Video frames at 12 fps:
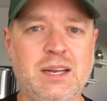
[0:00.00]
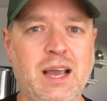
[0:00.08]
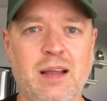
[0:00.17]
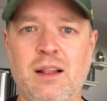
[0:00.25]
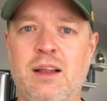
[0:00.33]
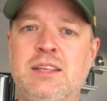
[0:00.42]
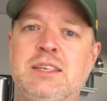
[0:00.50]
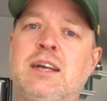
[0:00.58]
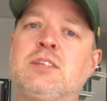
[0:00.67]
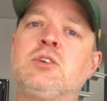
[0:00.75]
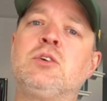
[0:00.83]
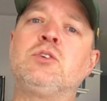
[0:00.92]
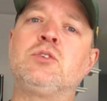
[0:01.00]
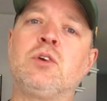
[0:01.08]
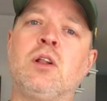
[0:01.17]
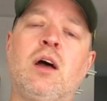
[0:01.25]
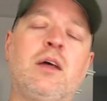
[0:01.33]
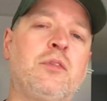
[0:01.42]
And again, a lot of these guys are injured
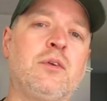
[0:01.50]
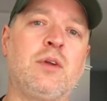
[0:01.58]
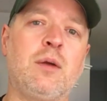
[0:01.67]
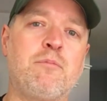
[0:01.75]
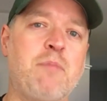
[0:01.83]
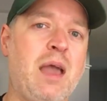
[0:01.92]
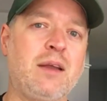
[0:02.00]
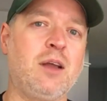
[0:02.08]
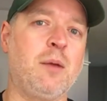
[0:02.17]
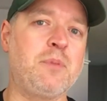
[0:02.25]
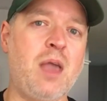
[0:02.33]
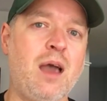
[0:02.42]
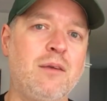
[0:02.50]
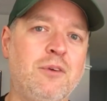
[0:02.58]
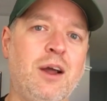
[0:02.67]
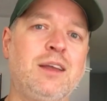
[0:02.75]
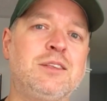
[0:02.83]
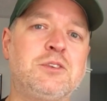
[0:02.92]
a lot. They're not banged up yet,
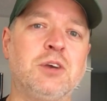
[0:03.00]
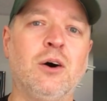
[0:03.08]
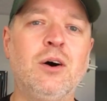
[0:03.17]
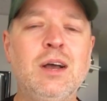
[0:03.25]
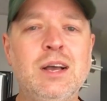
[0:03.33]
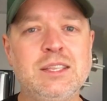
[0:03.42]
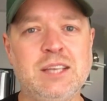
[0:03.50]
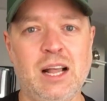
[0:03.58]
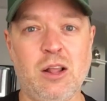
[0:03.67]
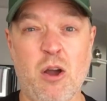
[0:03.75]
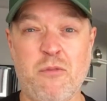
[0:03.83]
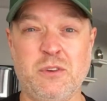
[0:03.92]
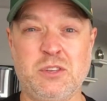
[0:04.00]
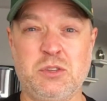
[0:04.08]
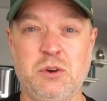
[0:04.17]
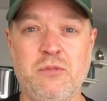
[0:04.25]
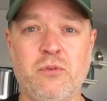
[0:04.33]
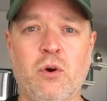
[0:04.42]
right? So Tyler Eifert's
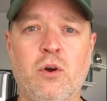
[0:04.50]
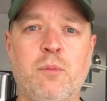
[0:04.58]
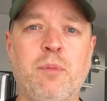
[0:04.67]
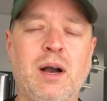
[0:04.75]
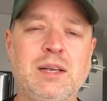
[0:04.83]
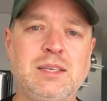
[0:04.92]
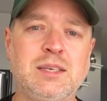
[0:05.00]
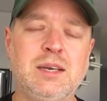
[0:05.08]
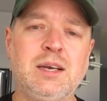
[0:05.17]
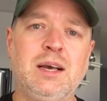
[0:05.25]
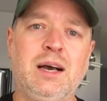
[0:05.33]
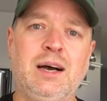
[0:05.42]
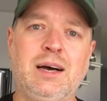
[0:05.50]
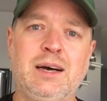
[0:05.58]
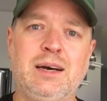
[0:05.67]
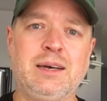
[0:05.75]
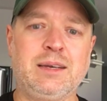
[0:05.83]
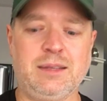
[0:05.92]
$3,400.
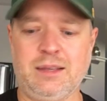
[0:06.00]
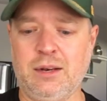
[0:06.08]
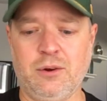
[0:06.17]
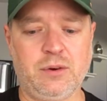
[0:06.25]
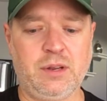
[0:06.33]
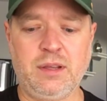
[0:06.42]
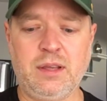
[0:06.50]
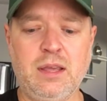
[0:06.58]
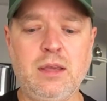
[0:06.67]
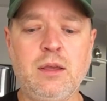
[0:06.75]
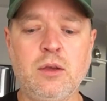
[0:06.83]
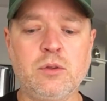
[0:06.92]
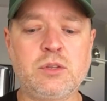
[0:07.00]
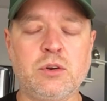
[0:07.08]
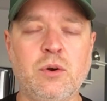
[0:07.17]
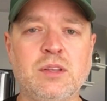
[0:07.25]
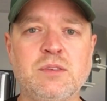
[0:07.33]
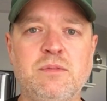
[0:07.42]
And he'll turn
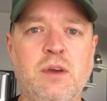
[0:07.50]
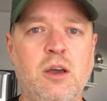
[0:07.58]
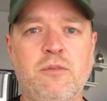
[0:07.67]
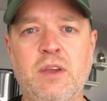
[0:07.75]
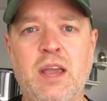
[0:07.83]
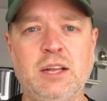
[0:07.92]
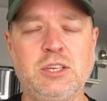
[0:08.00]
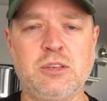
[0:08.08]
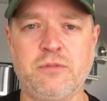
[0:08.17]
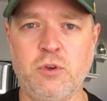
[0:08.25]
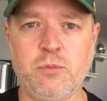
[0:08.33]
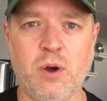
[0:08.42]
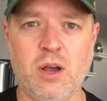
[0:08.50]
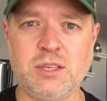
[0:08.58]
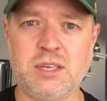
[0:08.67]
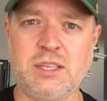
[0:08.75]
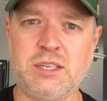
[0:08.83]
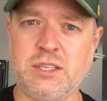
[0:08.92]
around some value. If he catches a few balls
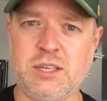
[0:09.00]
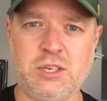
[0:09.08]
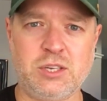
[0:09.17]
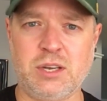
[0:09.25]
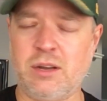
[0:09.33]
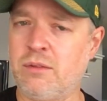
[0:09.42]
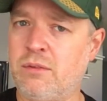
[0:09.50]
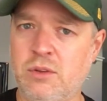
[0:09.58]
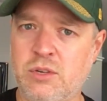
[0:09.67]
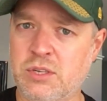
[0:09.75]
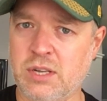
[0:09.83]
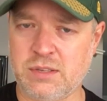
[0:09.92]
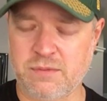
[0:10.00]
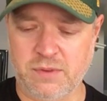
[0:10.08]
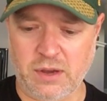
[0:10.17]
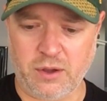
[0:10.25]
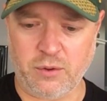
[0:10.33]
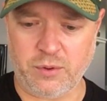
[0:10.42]
and gets you a touchdown, you just got some
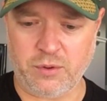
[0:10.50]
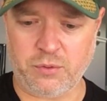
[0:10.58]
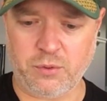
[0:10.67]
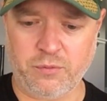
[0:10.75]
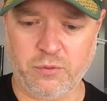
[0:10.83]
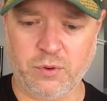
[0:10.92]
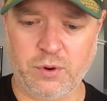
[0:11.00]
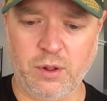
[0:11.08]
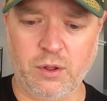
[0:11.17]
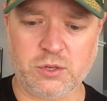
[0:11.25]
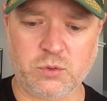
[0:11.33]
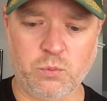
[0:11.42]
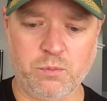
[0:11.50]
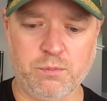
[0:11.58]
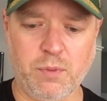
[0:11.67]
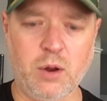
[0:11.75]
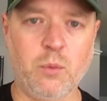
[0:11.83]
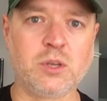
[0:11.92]
value on your $3,400.
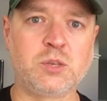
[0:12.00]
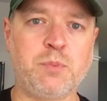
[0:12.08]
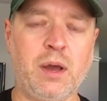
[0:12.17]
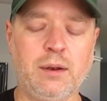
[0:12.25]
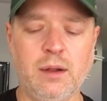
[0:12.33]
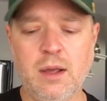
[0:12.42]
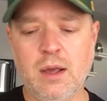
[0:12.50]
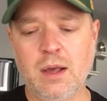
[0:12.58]
Money well spent.